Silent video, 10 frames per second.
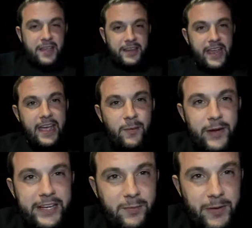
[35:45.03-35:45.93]
Yeah,
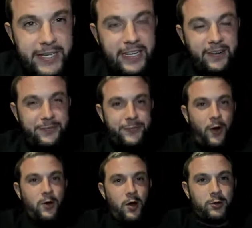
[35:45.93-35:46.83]
we did a
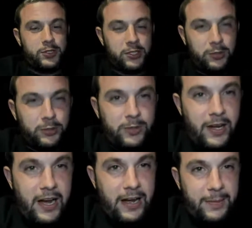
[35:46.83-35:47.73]
photo shoot
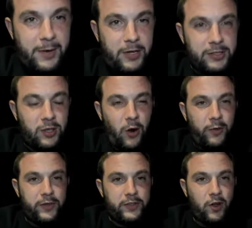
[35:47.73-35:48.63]
on
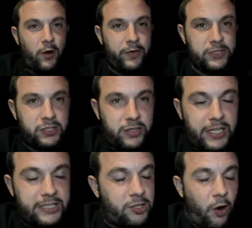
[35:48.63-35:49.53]
Dover.
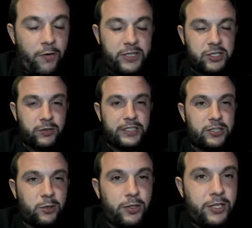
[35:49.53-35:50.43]
There's Dover Street
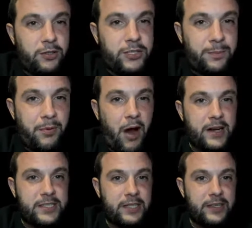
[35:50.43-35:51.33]
Studios in
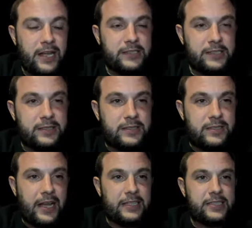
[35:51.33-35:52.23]
Brockton.
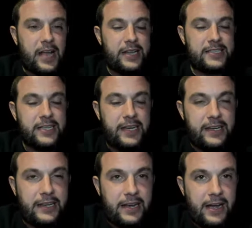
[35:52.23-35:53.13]
That's our
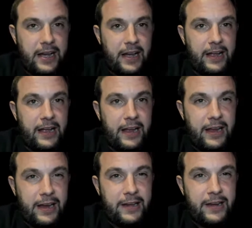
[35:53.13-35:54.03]
city.
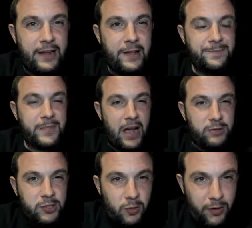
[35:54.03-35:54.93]
And I
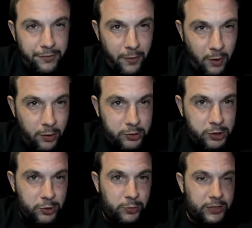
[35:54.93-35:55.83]
was doing a photo
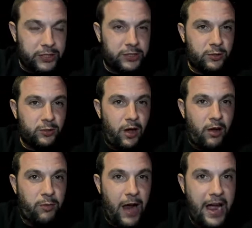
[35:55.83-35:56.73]
shoot with this dude,
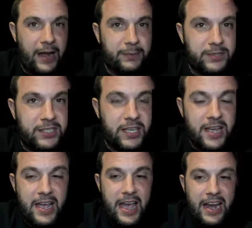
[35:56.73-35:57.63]
All Rhymes,
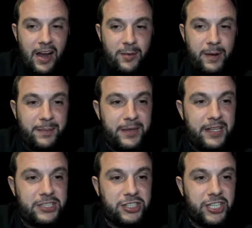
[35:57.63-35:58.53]
and I remember
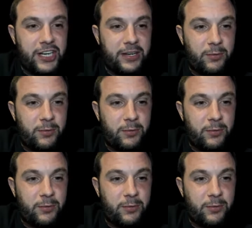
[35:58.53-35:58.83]
this chick